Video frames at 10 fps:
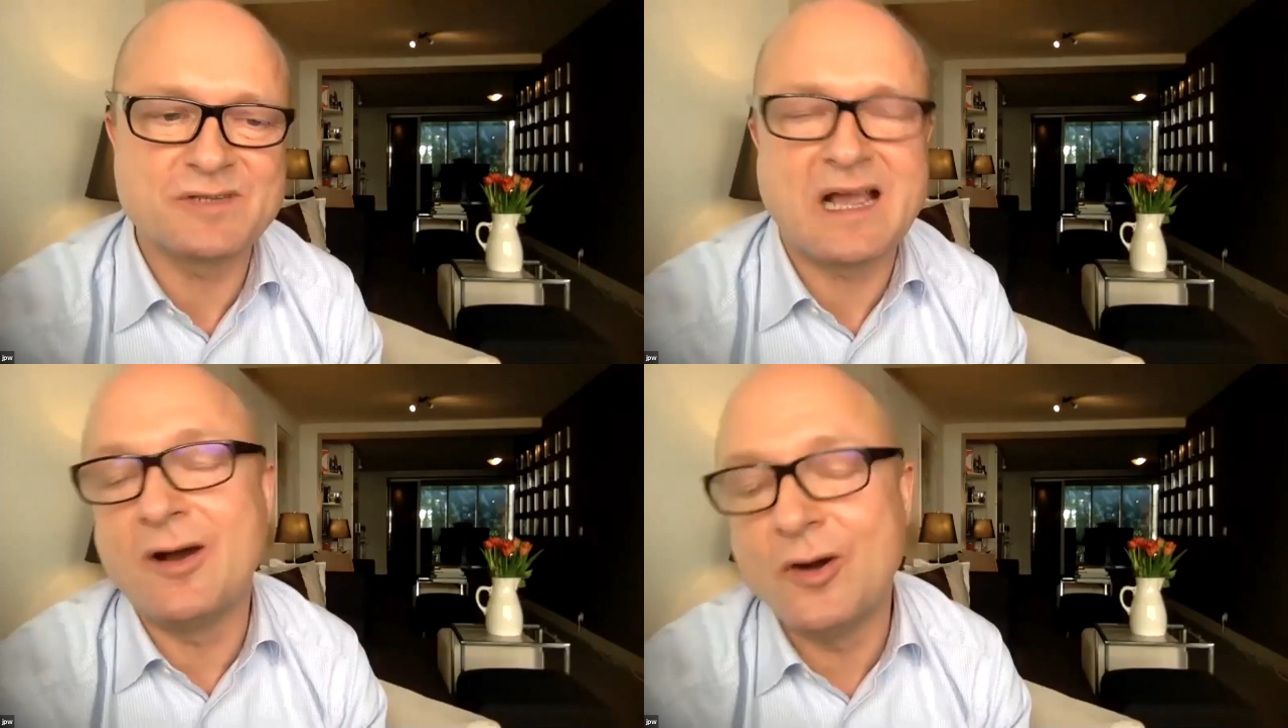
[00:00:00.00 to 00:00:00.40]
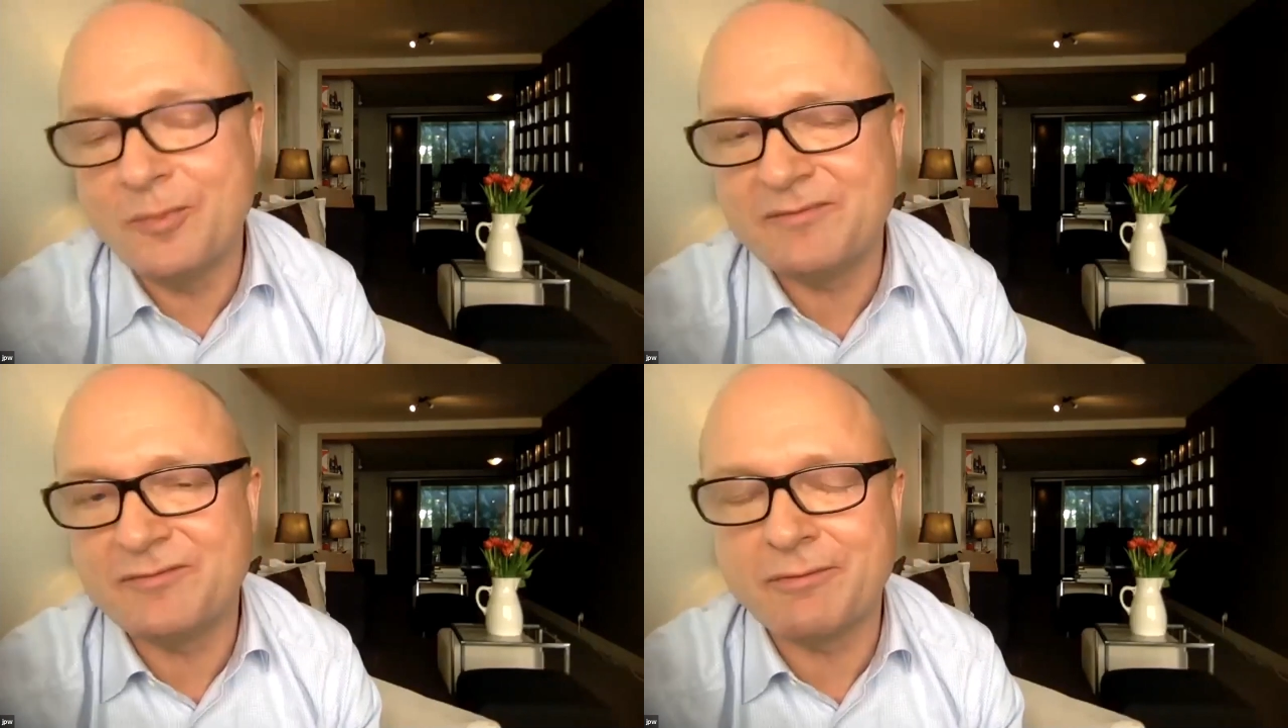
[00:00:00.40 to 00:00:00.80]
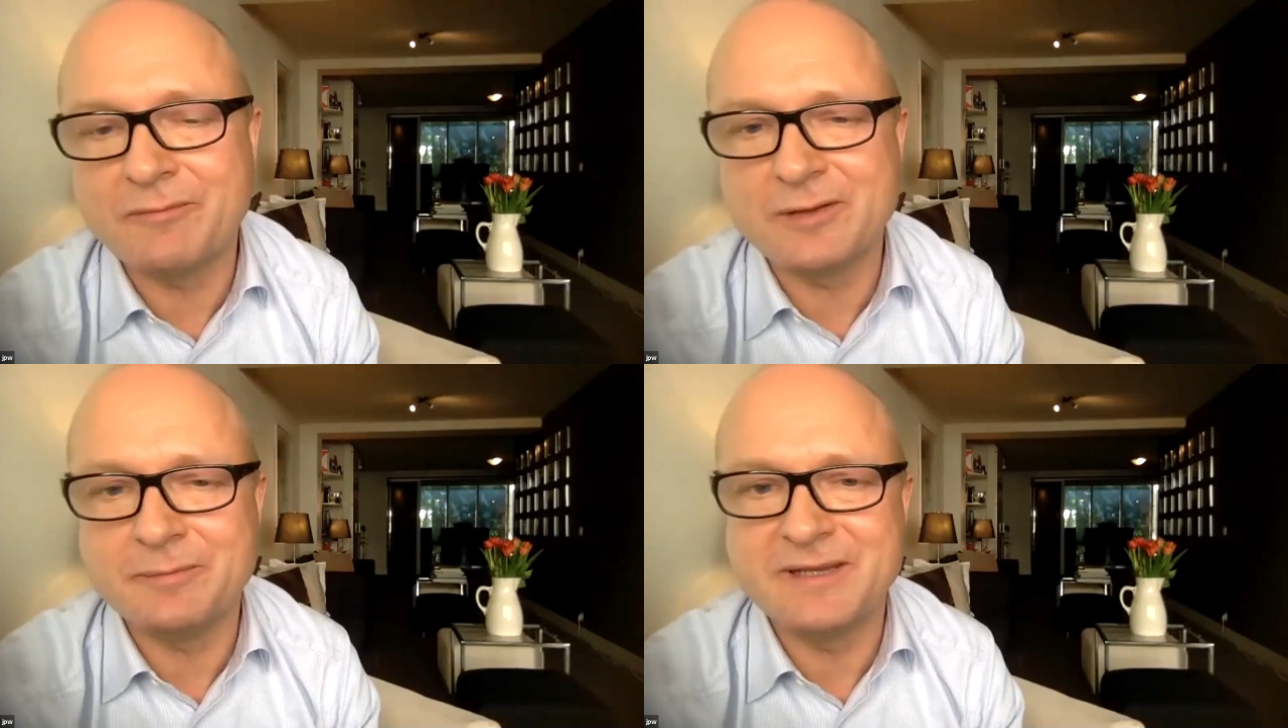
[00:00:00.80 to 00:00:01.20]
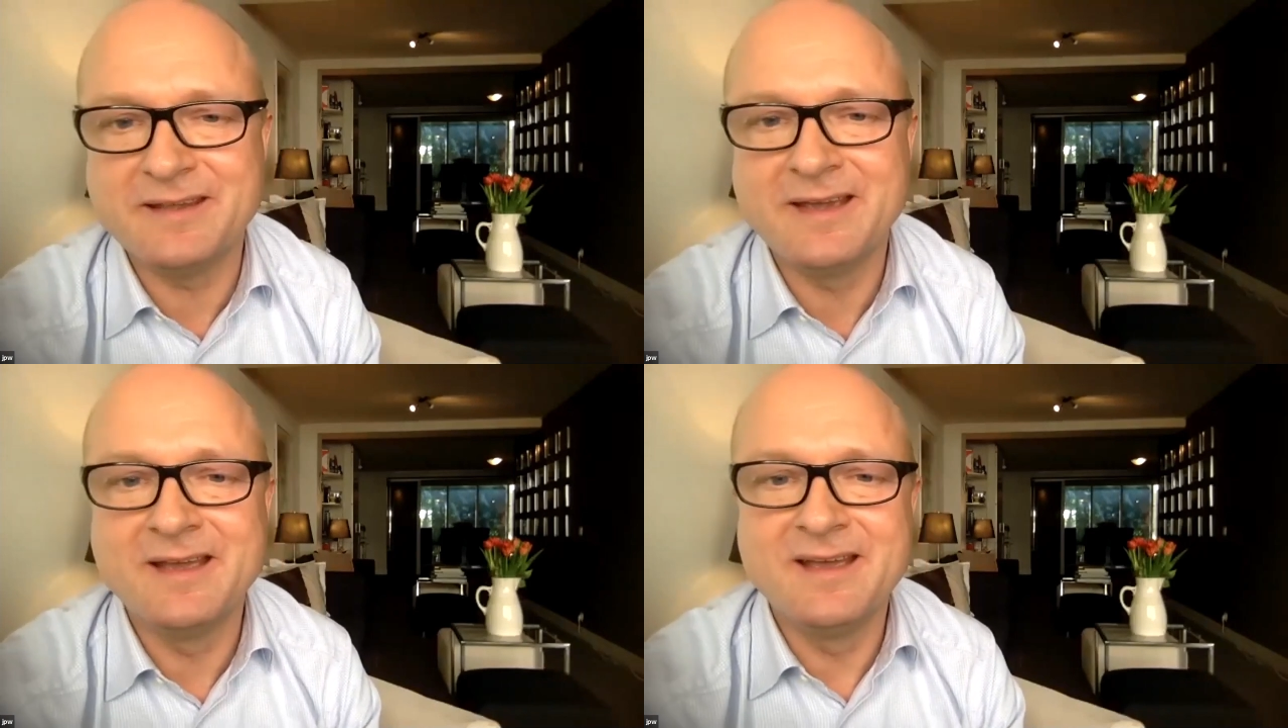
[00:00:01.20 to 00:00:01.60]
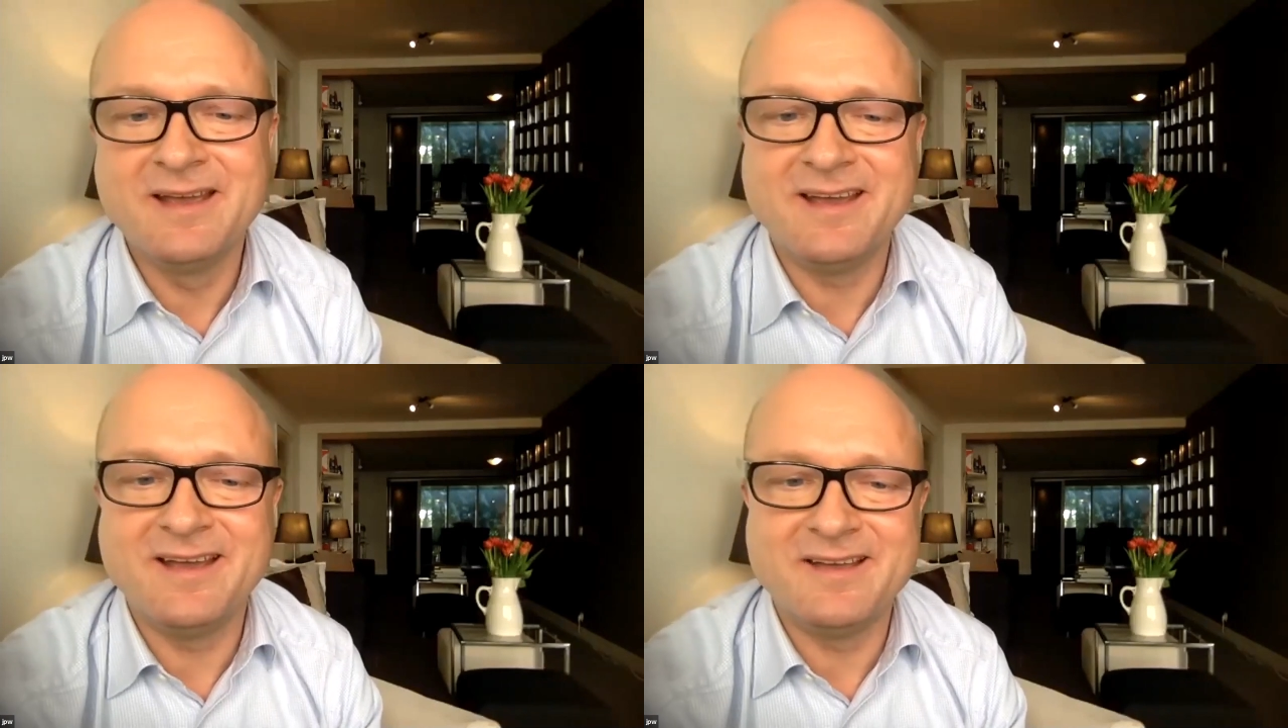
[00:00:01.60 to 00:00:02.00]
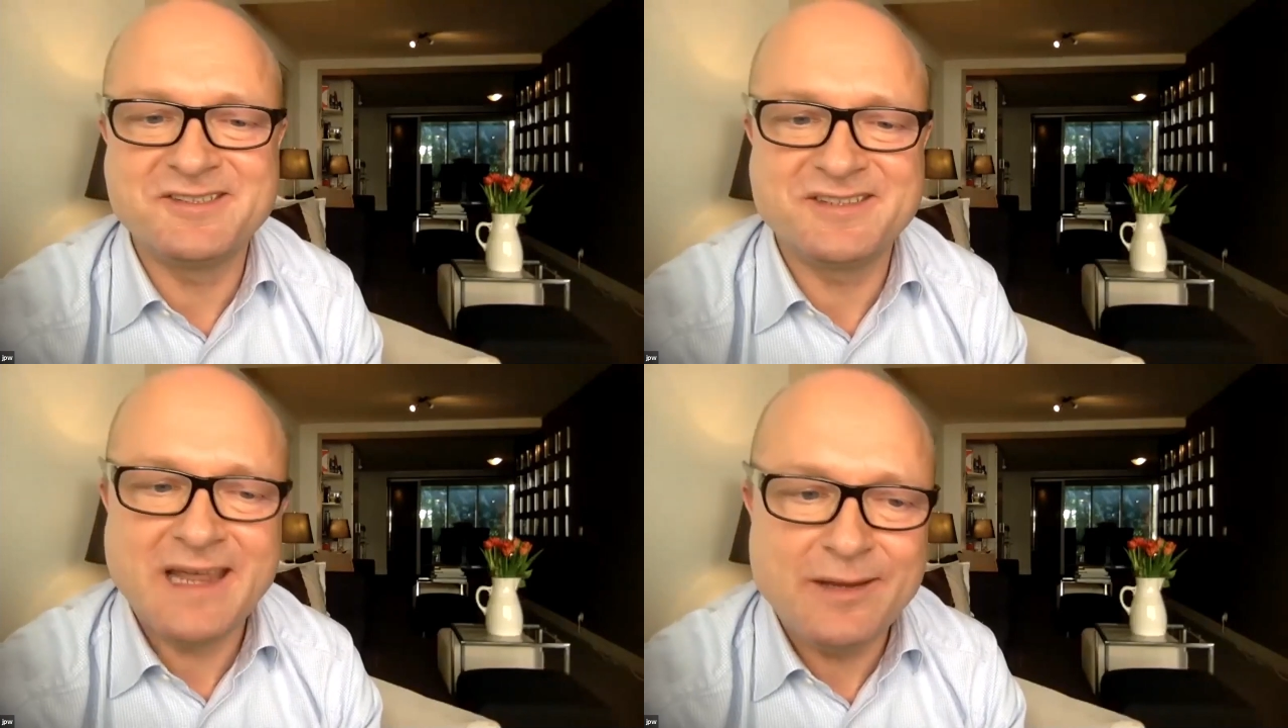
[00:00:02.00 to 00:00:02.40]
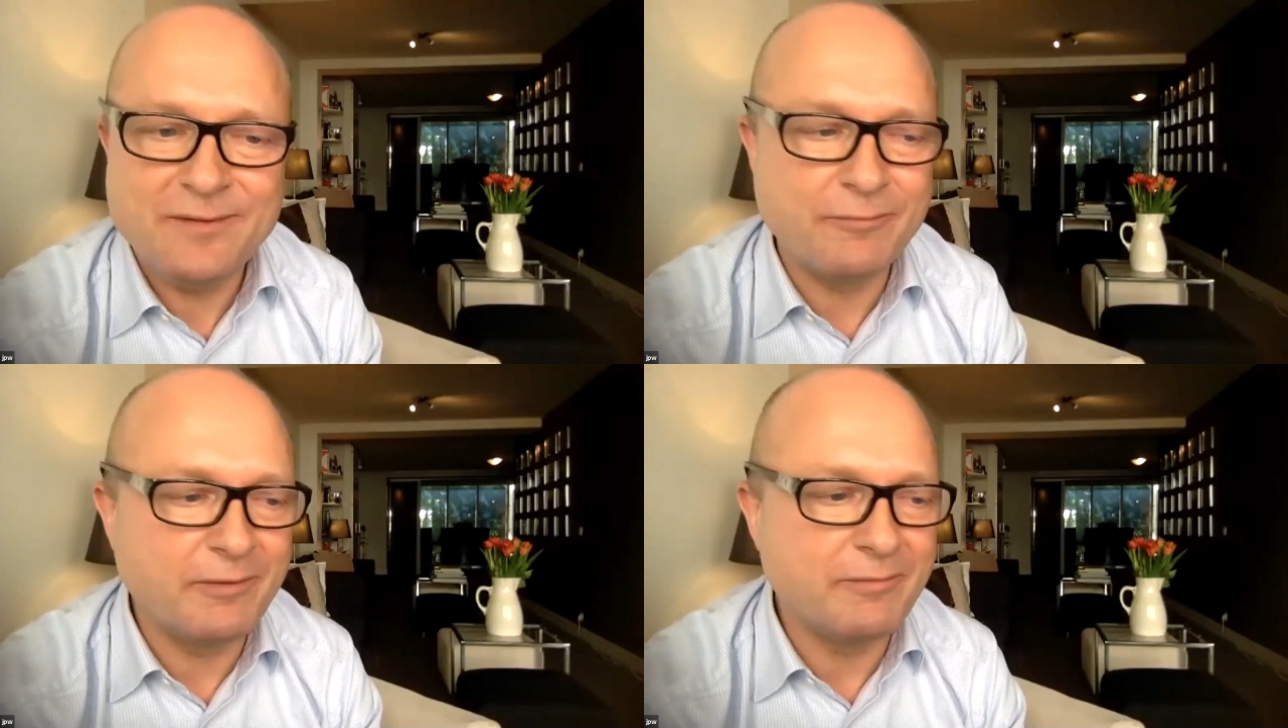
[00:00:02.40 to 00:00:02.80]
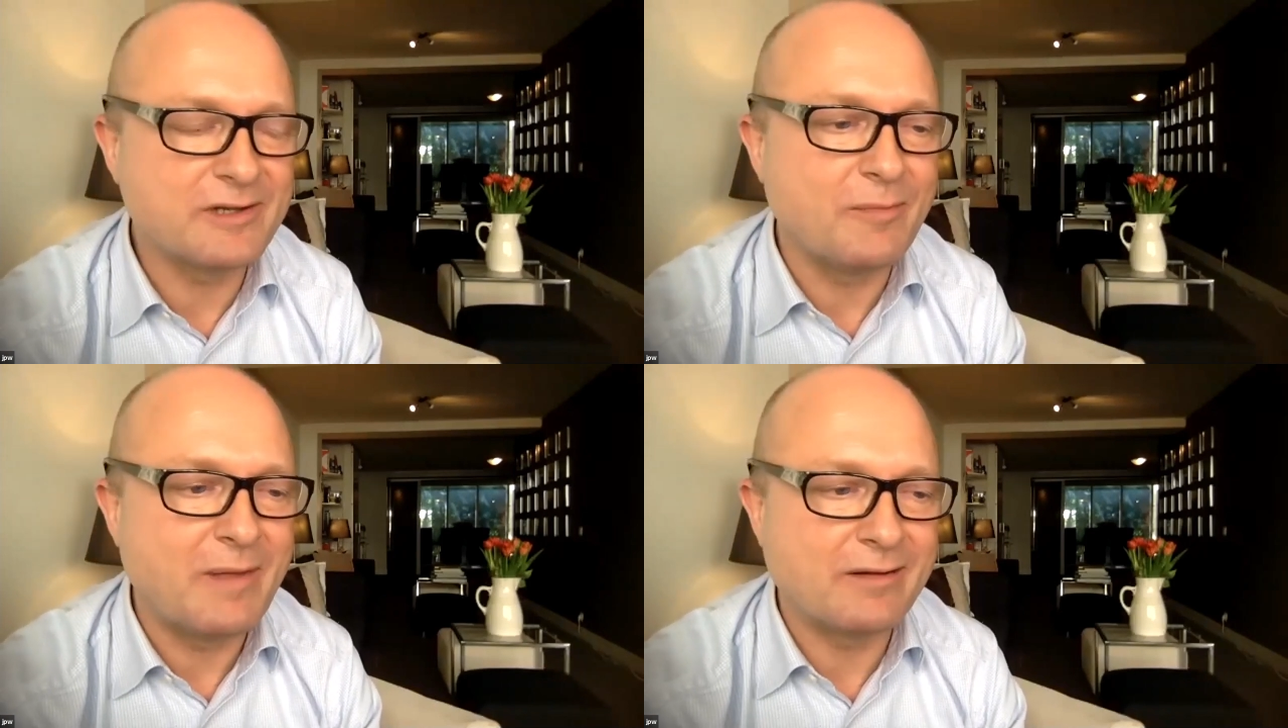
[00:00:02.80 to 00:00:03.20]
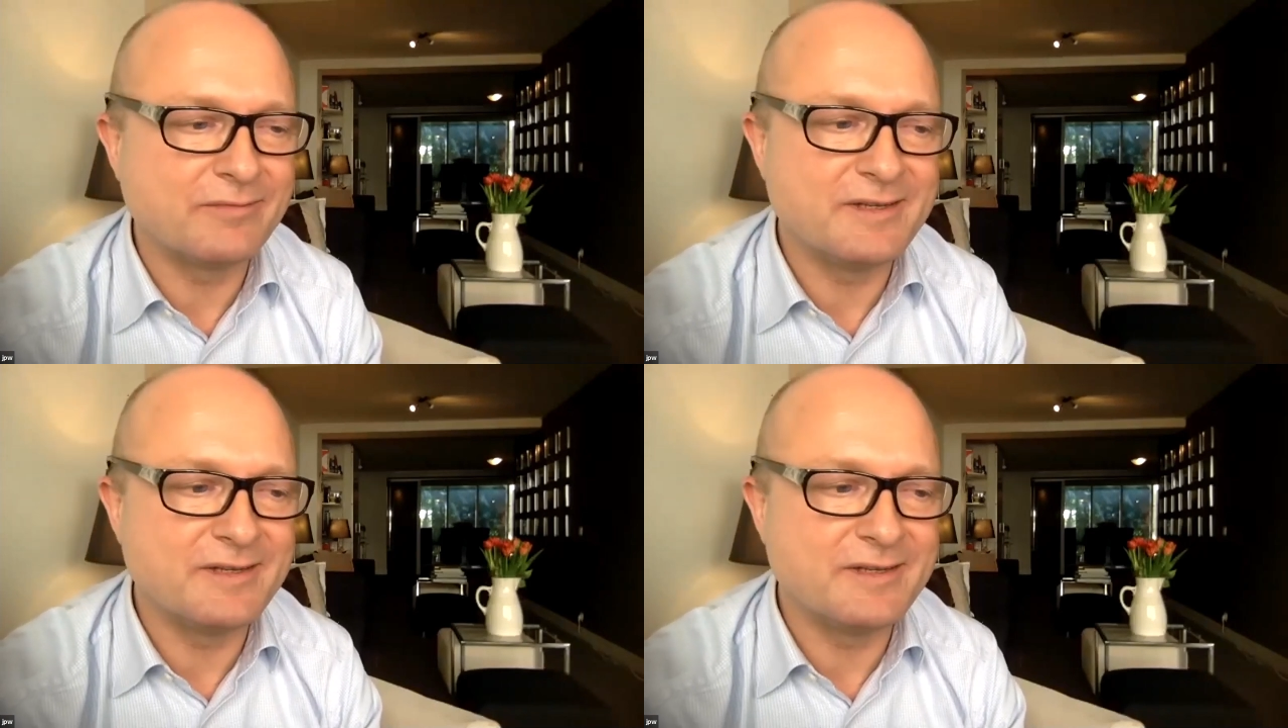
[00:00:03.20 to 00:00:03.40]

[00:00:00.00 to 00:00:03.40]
and building their relationships. Of course, I hope everyone will be